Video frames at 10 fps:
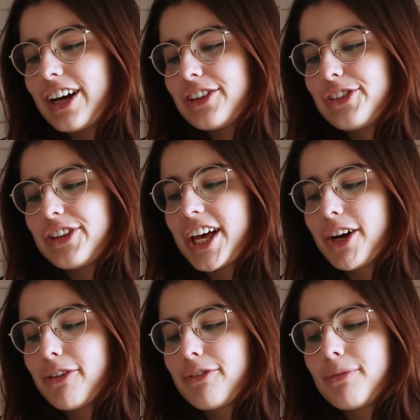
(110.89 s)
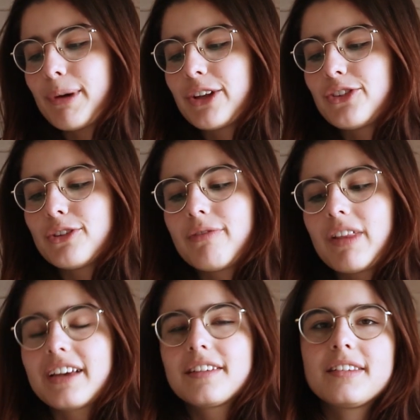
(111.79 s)
I just have a bunch of
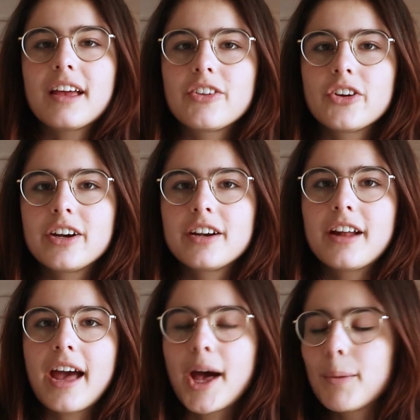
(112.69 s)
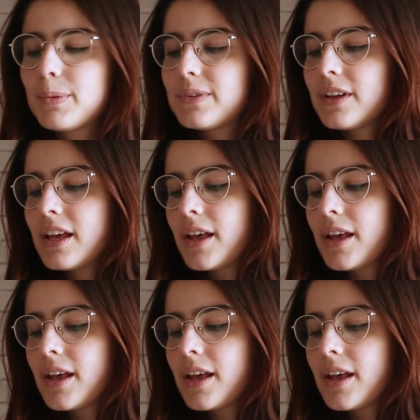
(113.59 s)
like standard apps,